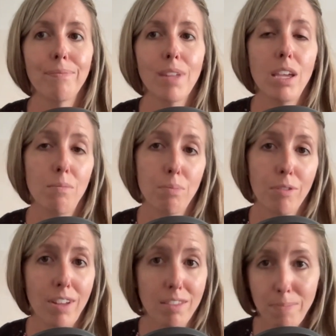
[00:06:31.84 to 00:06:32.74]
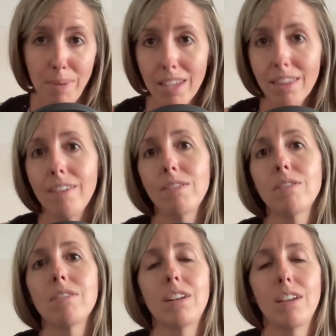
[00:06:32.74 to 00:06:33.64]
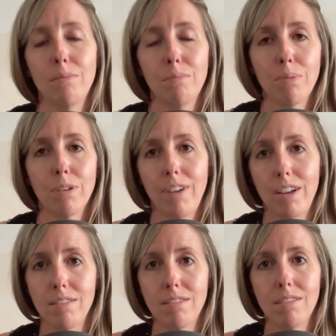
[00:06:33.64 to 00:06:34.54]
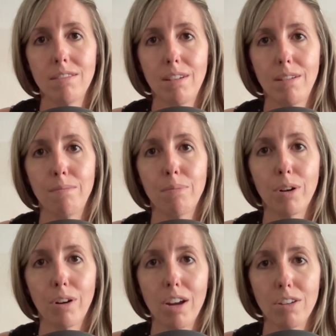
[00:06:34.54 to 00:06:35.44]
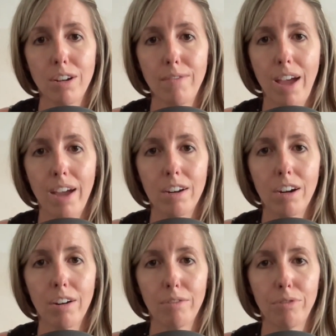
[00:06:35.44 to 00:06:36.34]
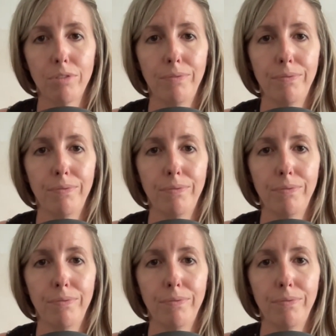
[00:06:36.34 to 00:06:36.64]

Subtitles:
it prevents pain levels and it prevents some progression of that curve.